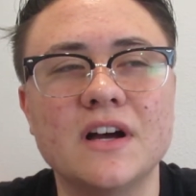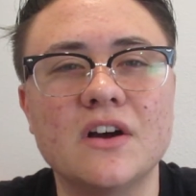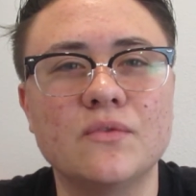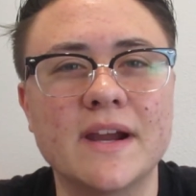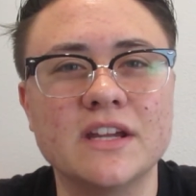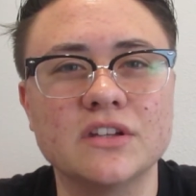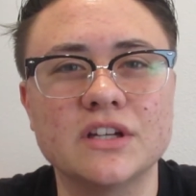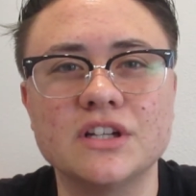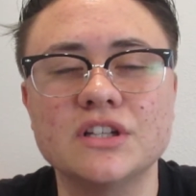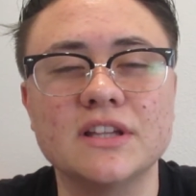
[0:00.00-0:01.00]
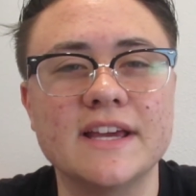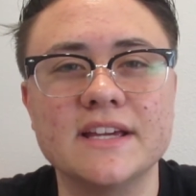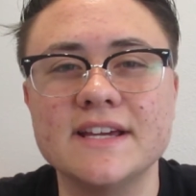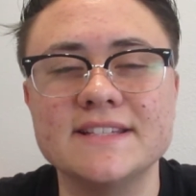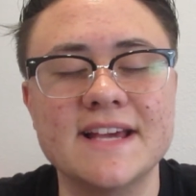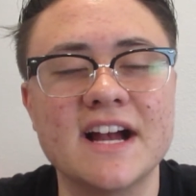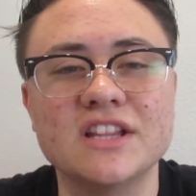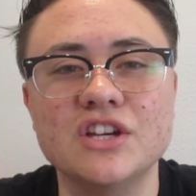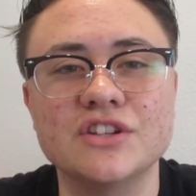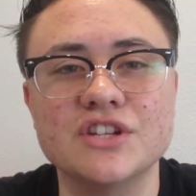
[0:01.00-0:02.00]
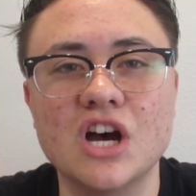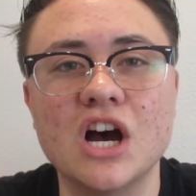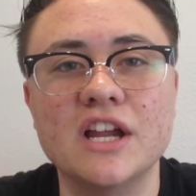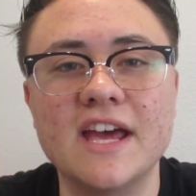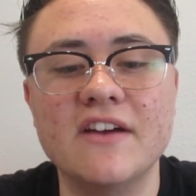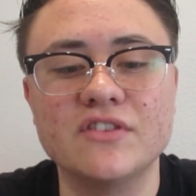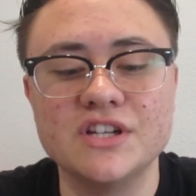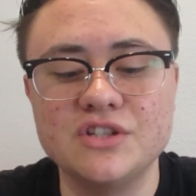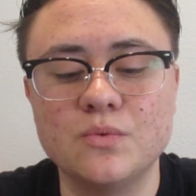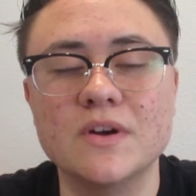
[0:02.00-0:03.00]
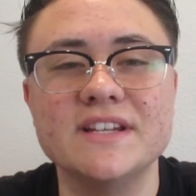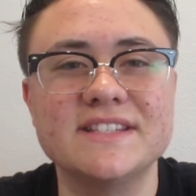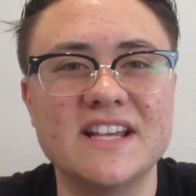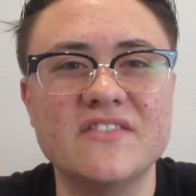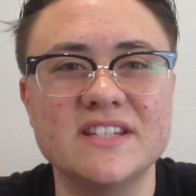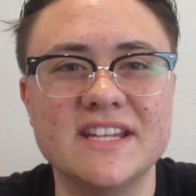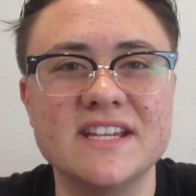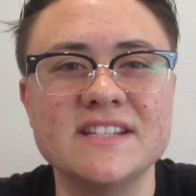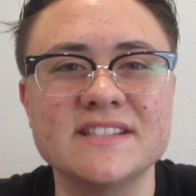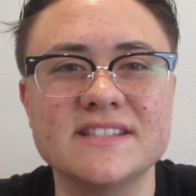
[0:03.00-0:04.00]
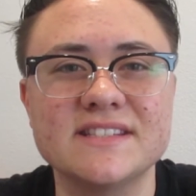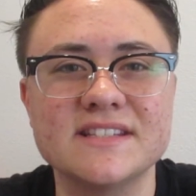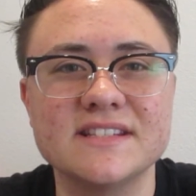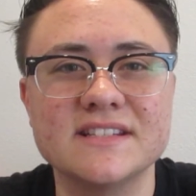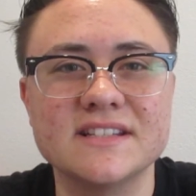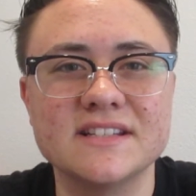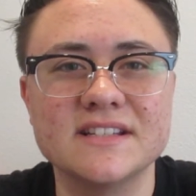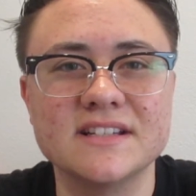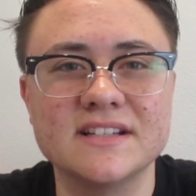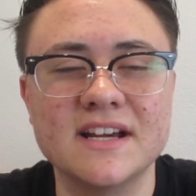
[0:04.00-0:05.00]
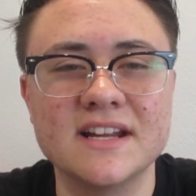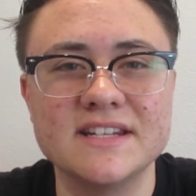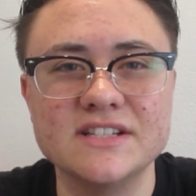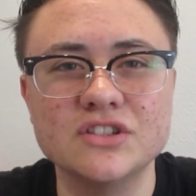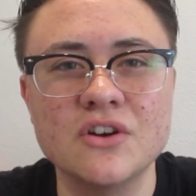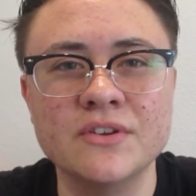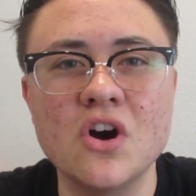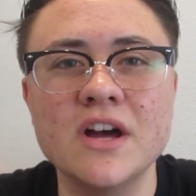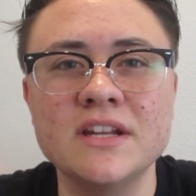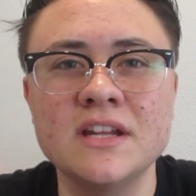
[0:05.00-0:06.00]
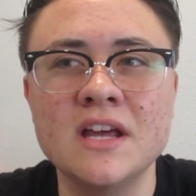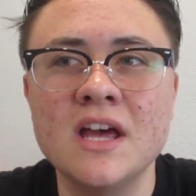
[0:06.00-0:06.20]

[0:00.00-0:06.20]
a regular, like, exactly on the dot, every 27 days kind of deal going on.